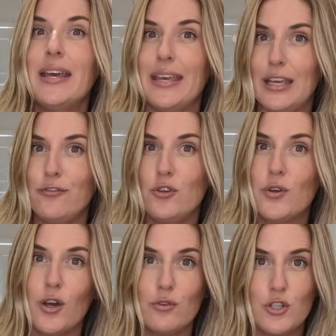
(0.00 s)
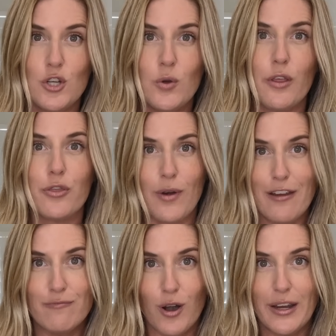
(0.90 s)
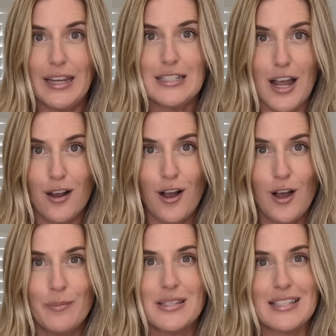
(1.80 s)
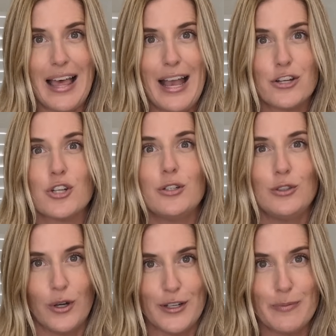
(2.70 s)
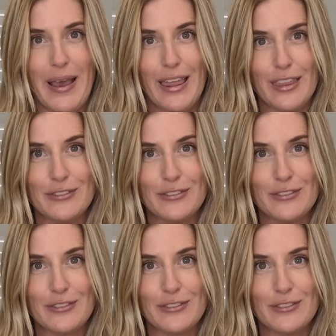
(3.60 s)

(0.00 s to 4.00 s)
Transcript: if you go to thrivemarket.com/LAURAESPATH.